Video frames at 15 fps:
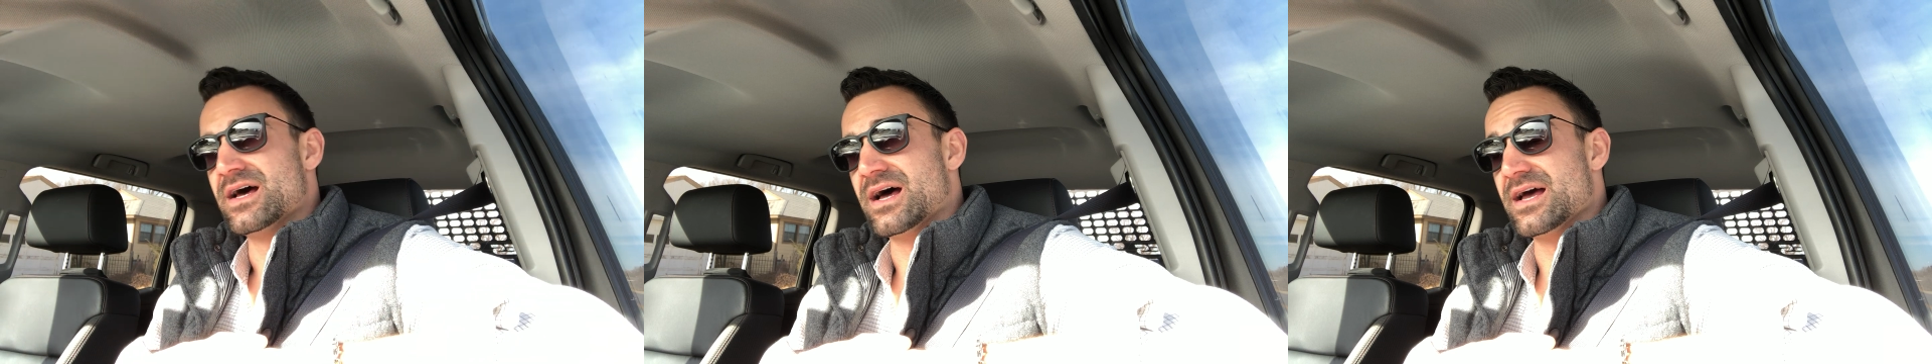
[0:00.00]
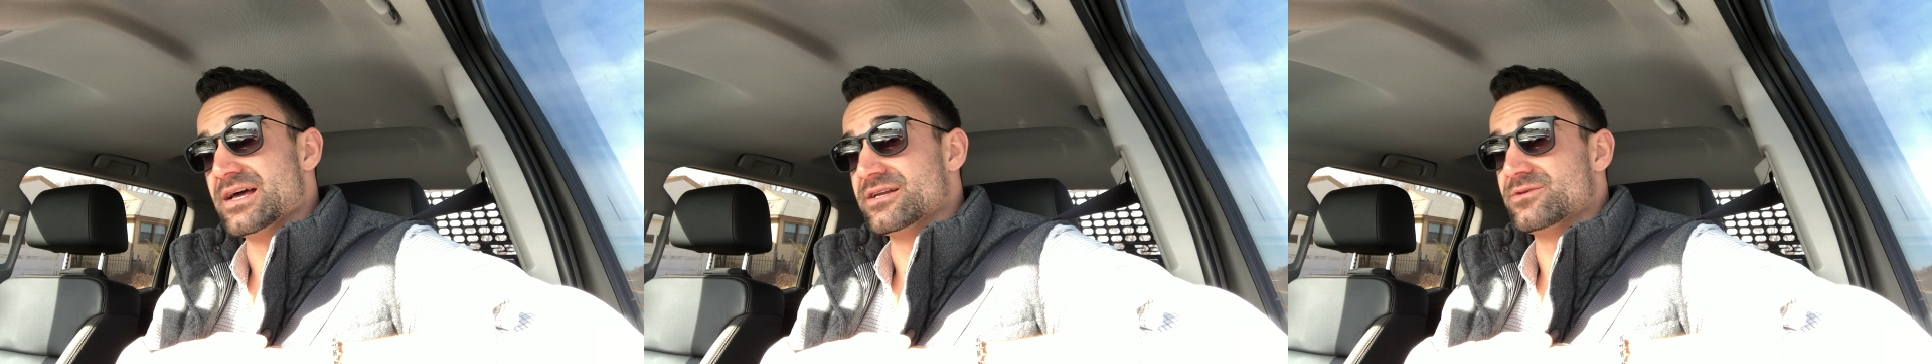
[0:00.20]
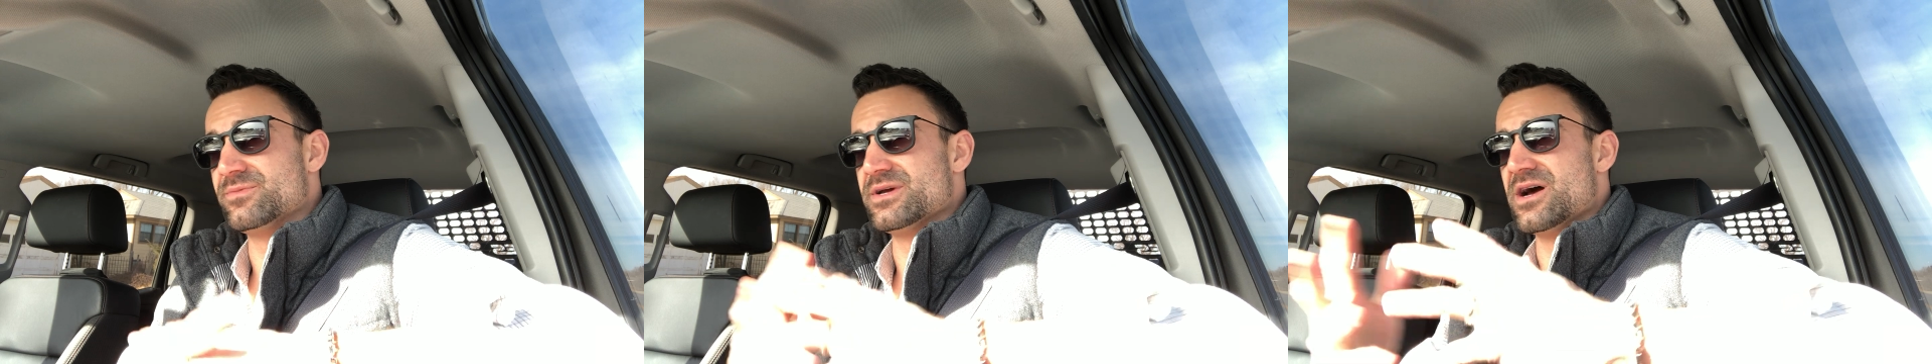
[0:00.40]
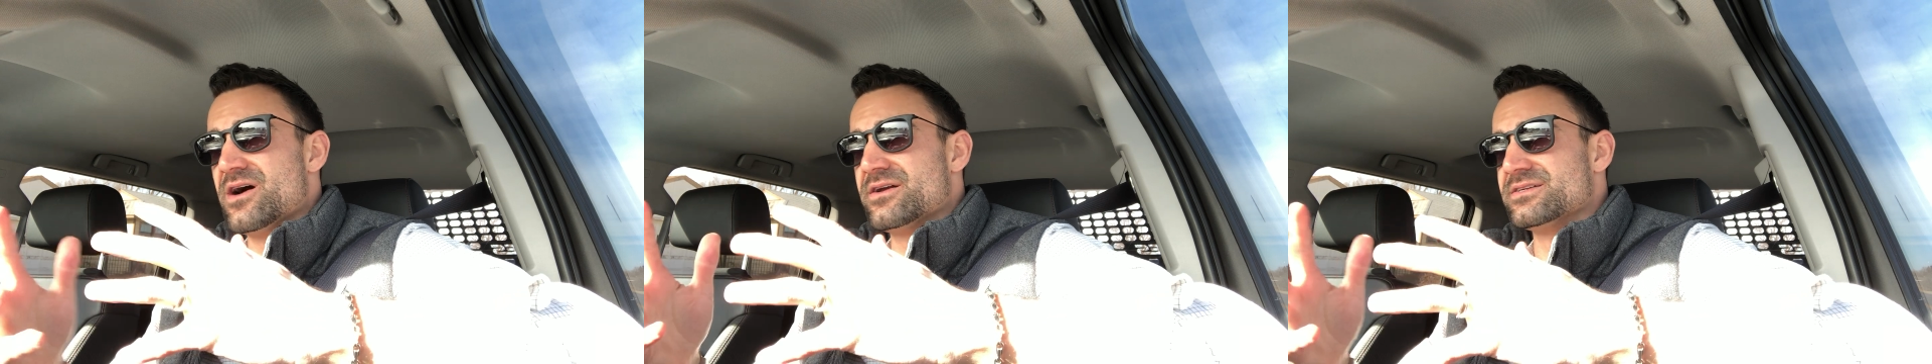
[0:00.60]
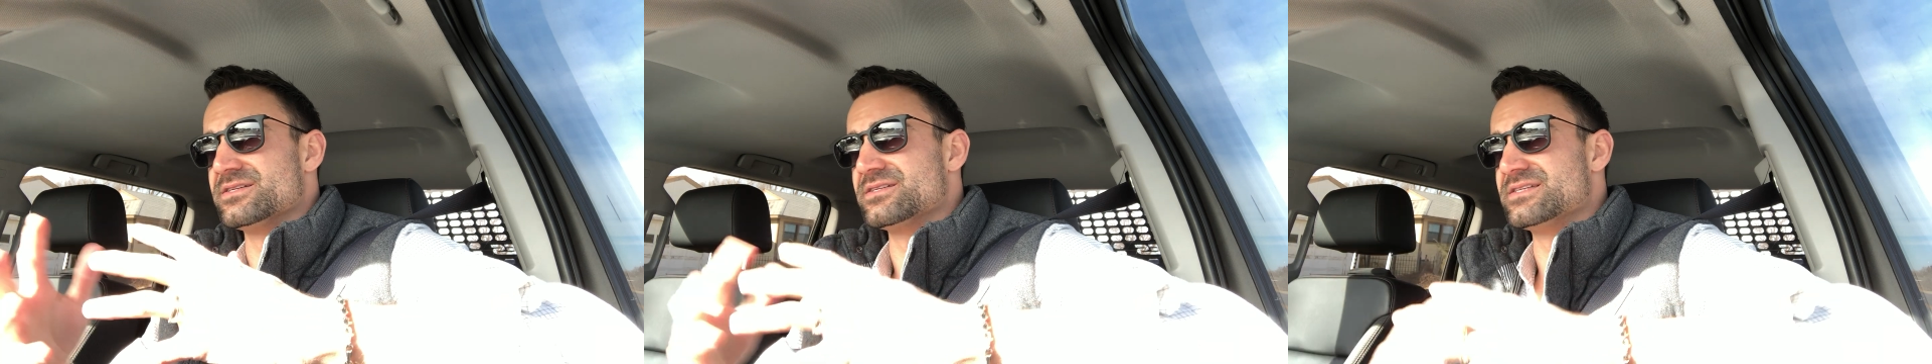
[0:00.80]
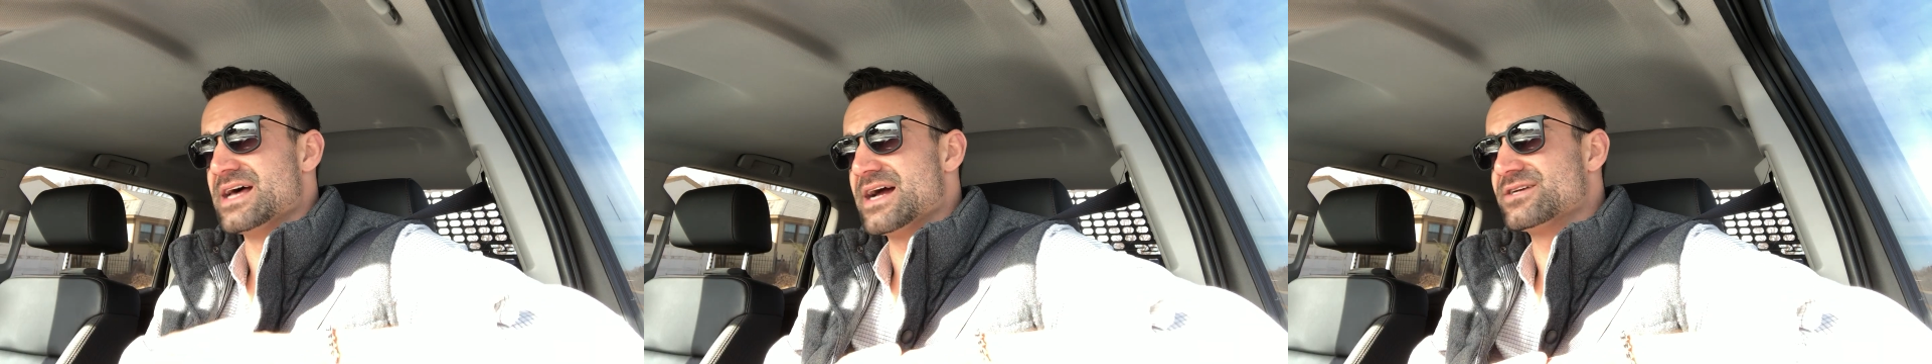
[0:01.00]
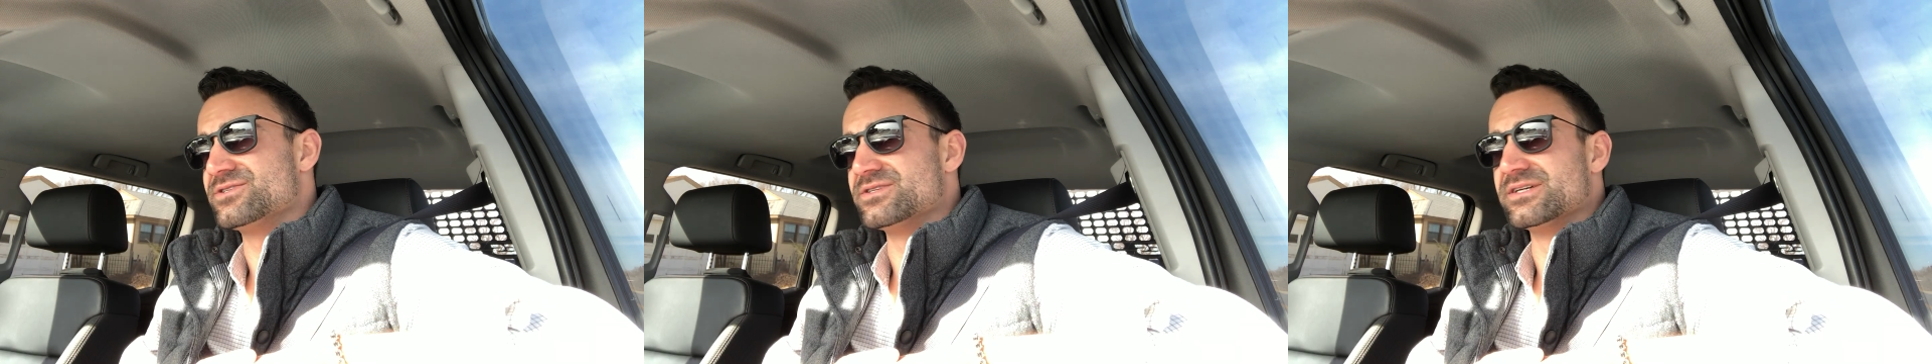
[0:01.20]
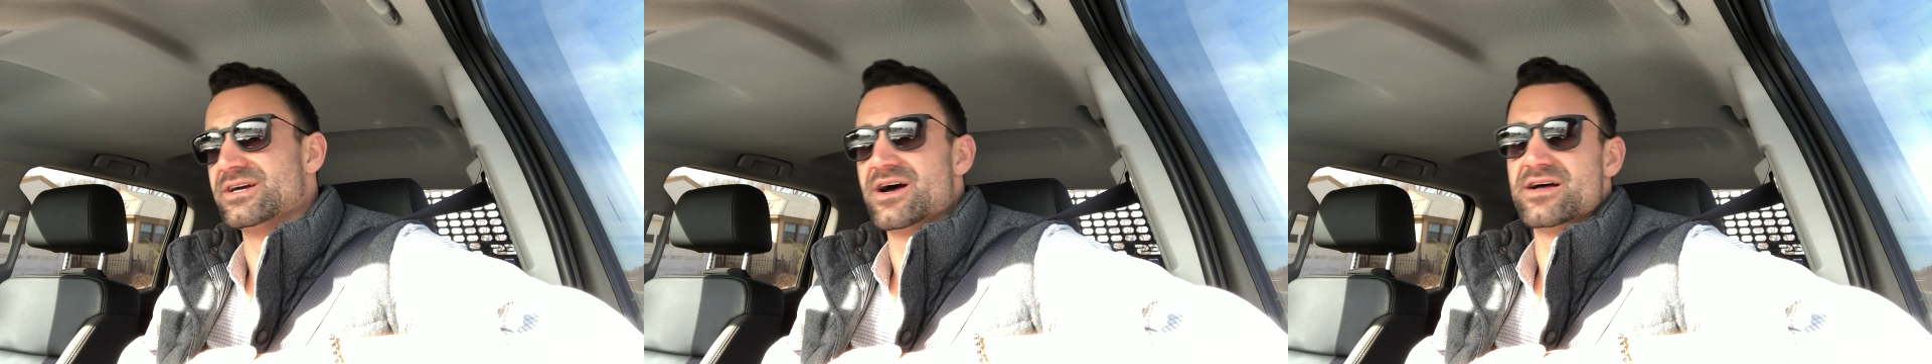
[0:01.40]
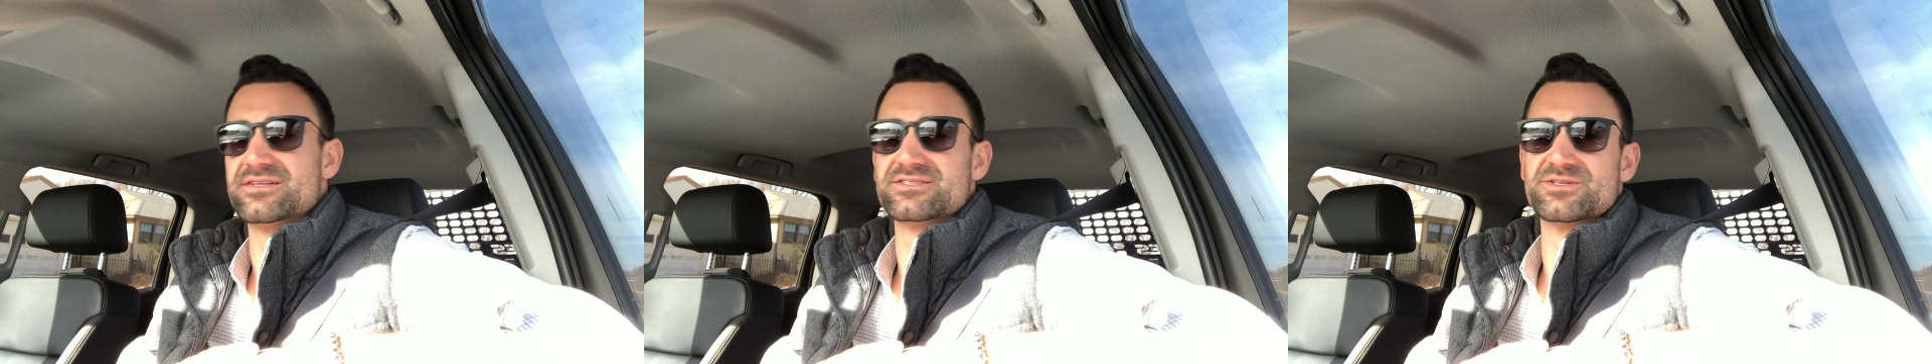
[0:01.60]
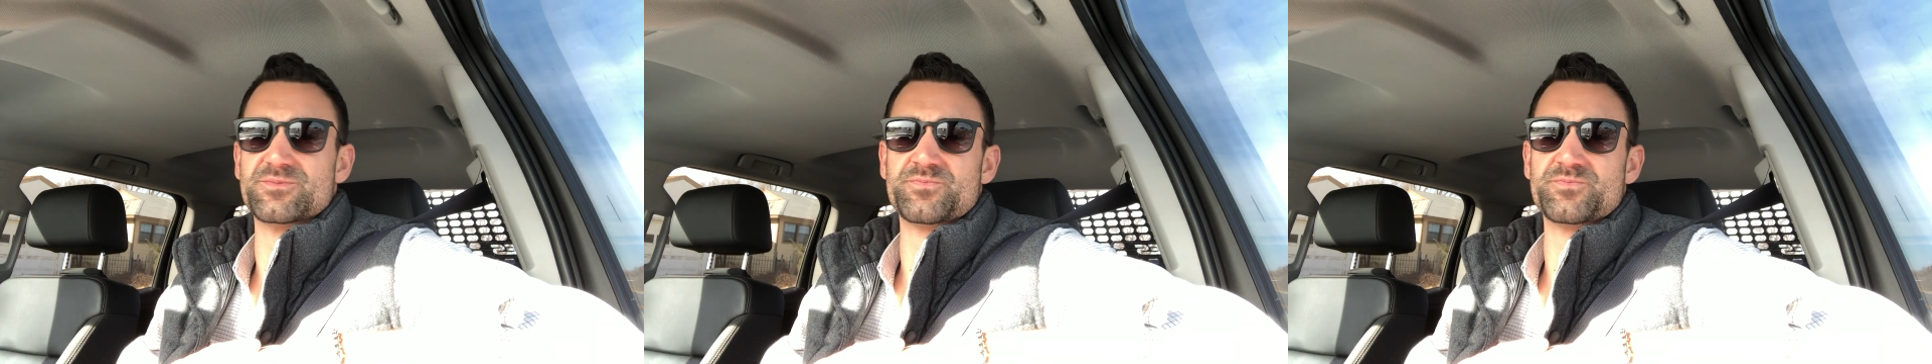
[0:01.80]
And to be honest, it's actually caused